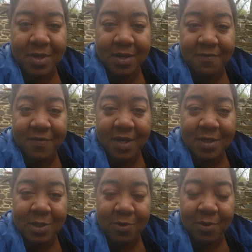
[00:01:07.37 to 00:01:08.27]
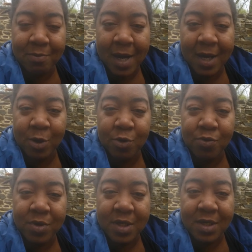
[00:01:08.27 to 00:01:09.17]
get it fixed or buy a new
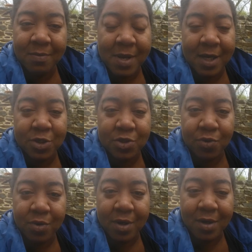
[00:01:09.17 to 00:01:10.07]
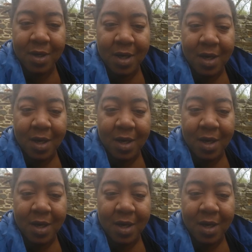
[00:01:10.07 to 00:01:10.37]
one I'm not sure